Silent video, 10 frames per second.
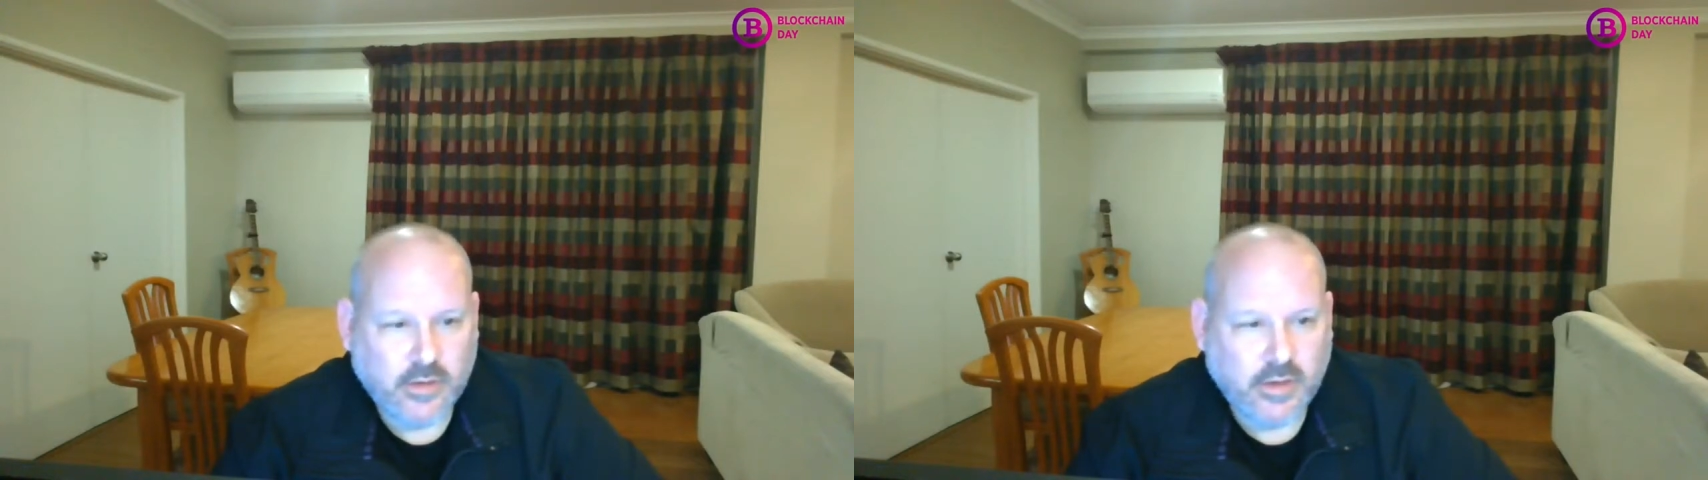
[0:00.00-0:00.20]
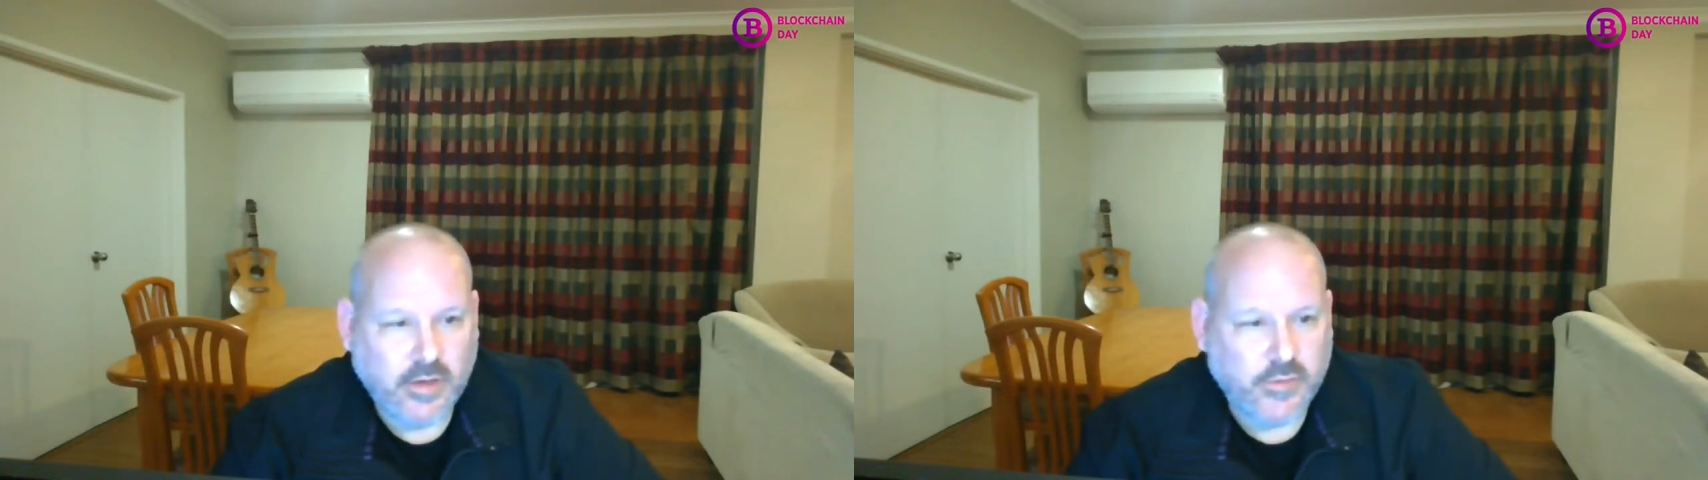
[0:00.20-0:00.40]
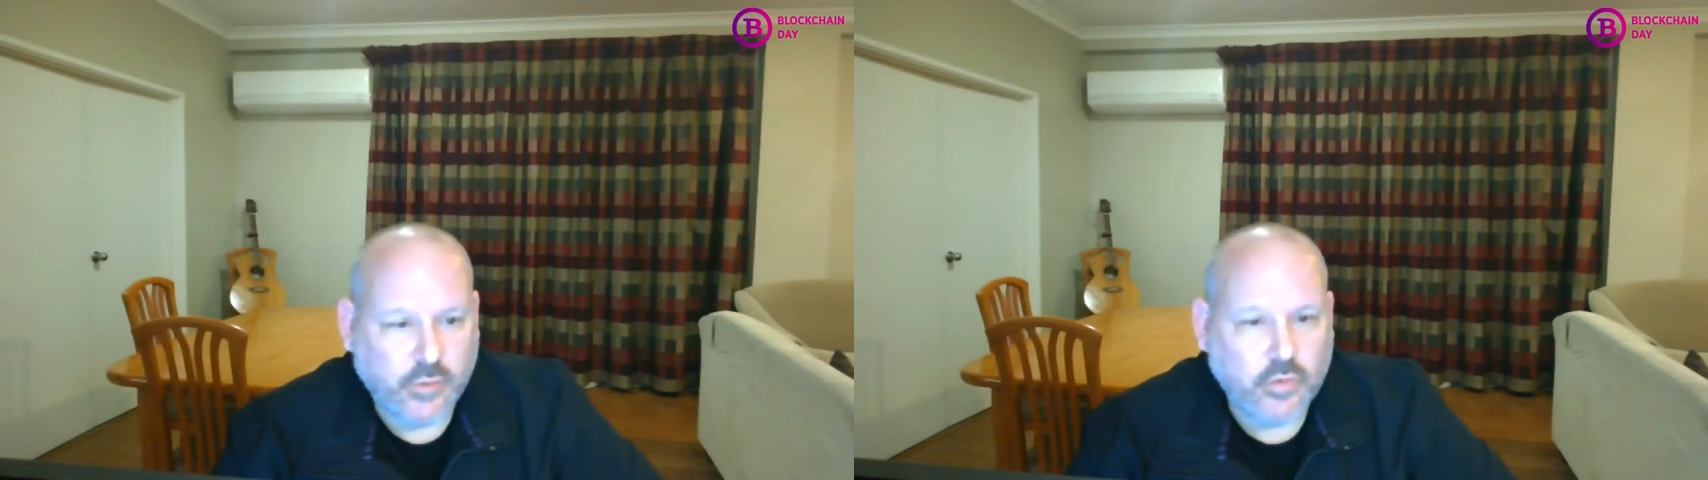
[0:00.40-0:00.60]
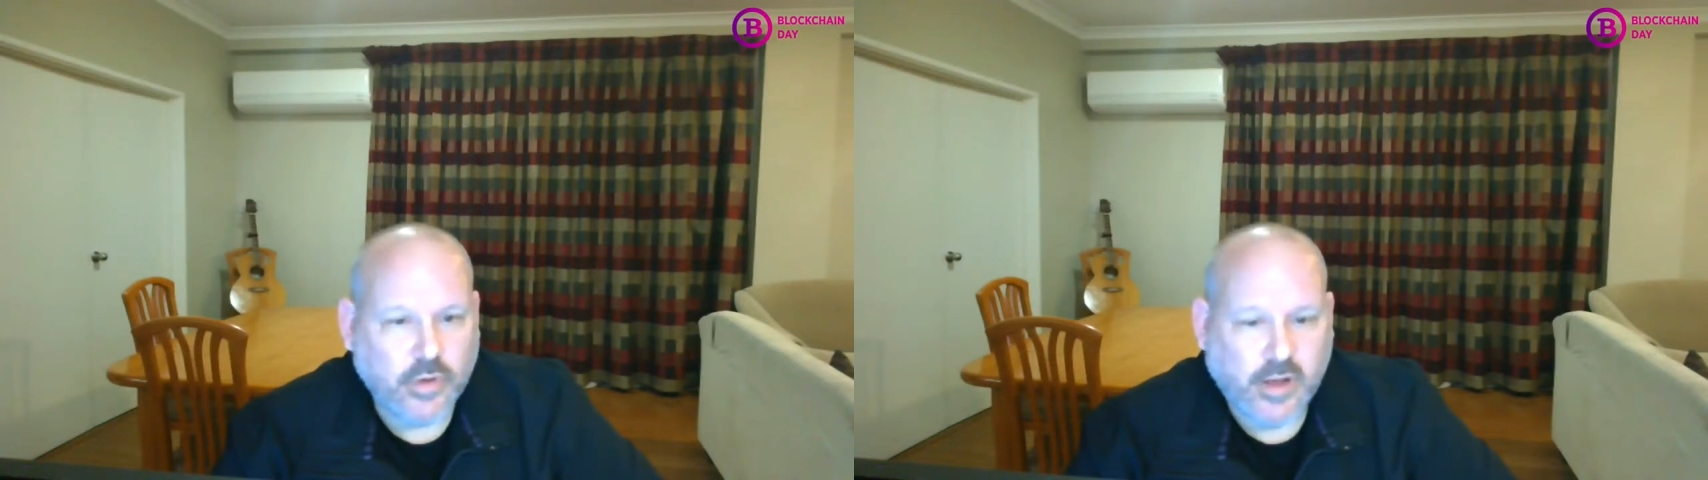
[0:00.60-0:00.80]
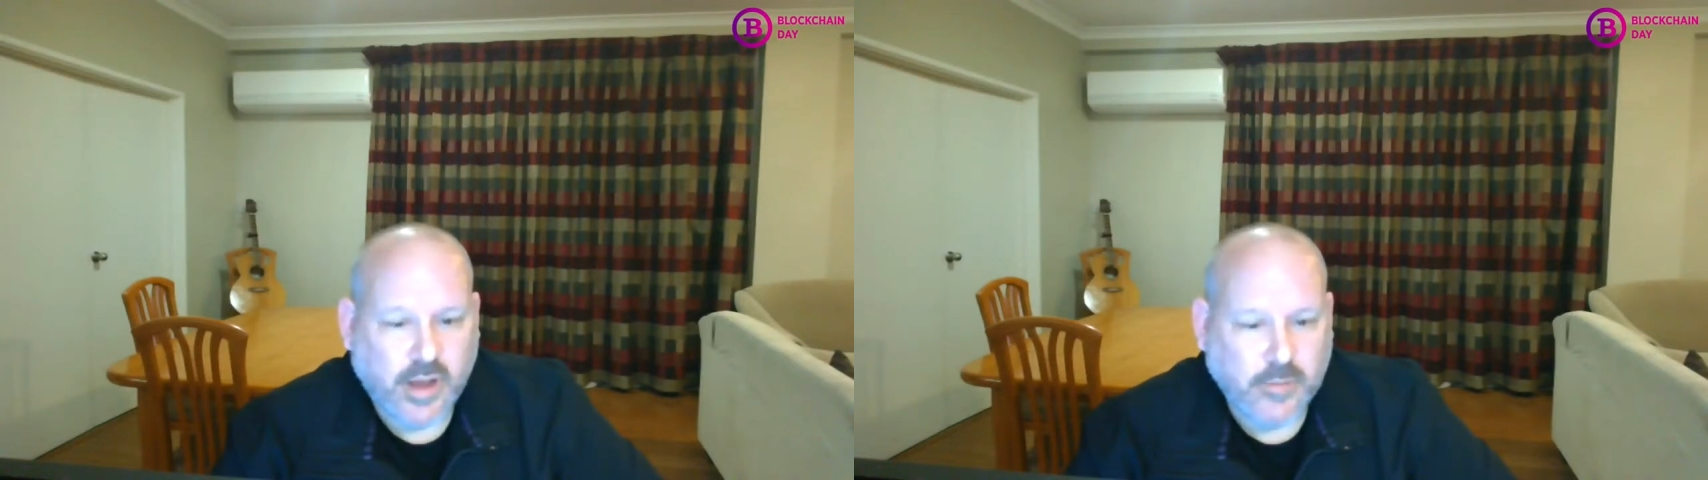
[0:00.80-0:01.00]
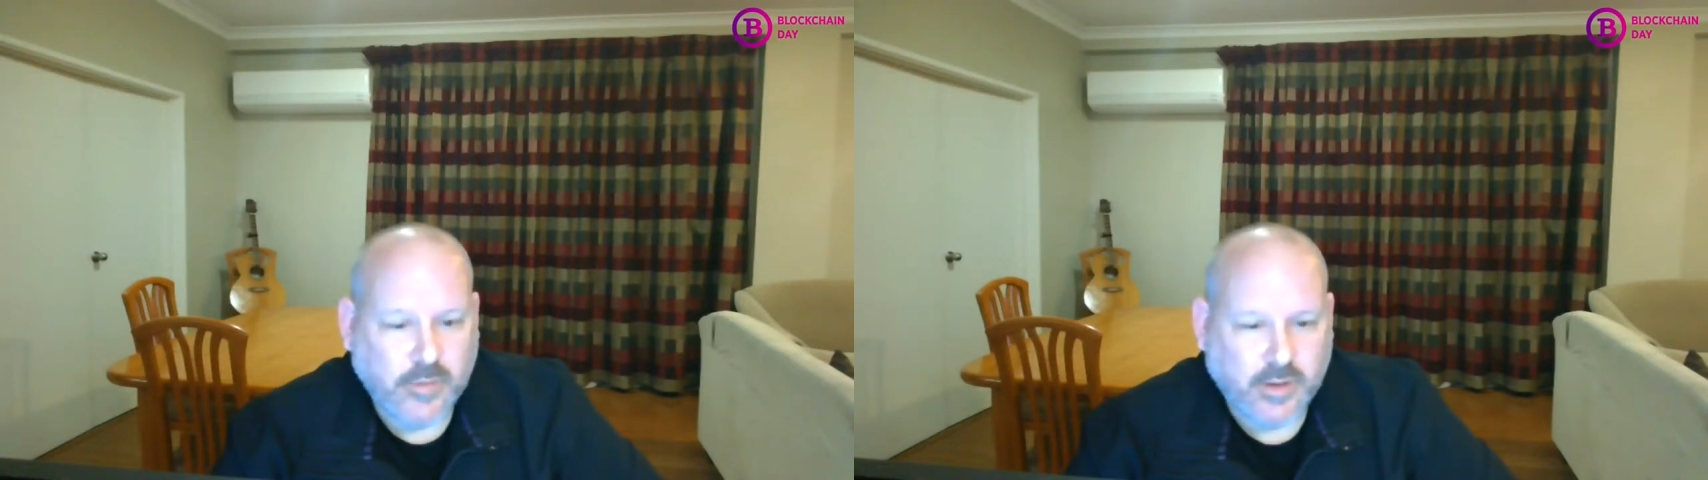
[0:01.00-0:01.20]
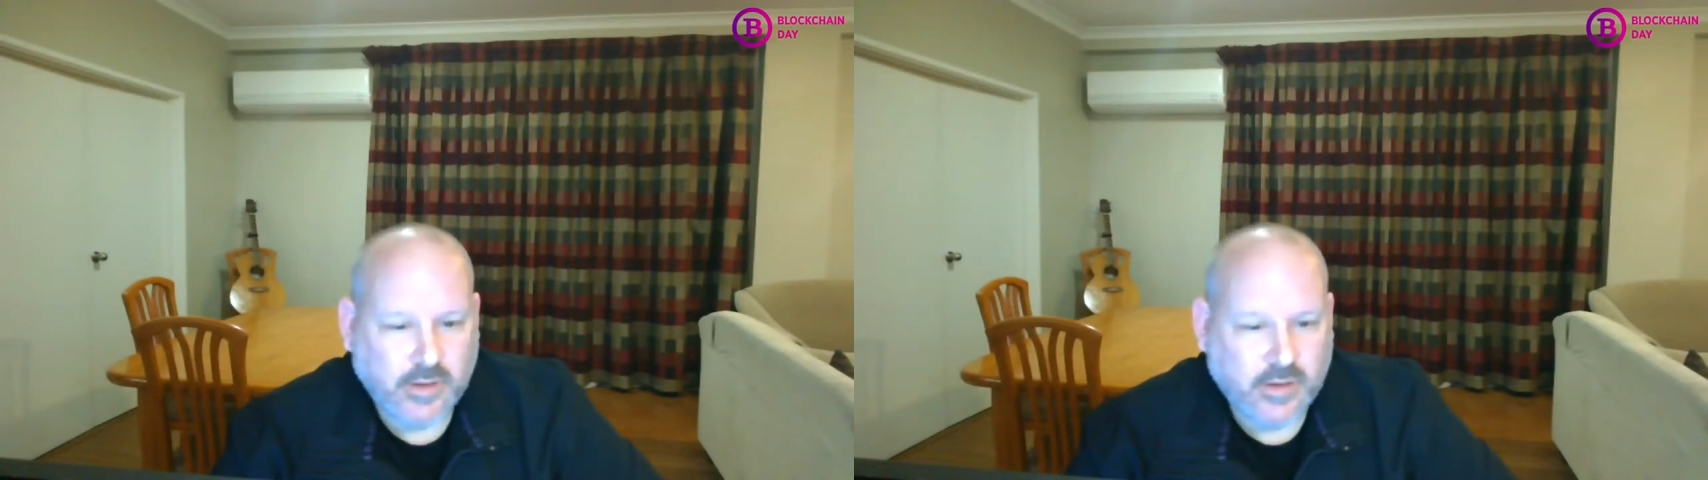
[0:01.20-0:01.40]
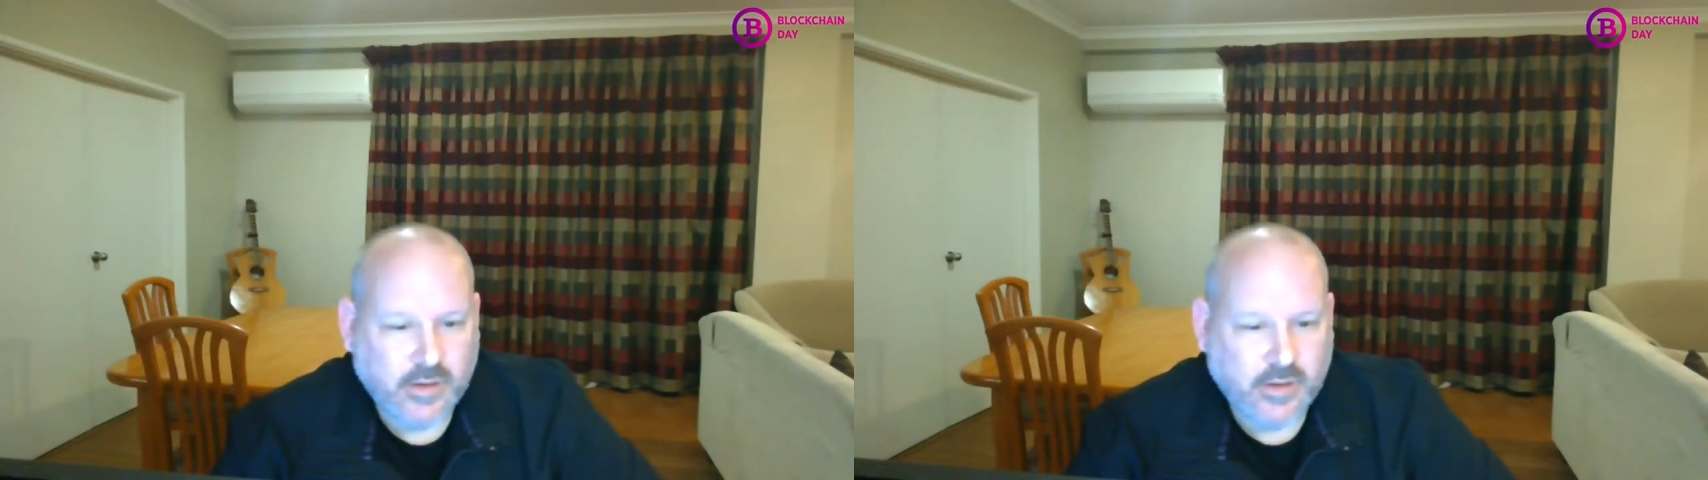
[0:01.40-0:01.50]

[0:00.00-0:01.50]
It's already happening.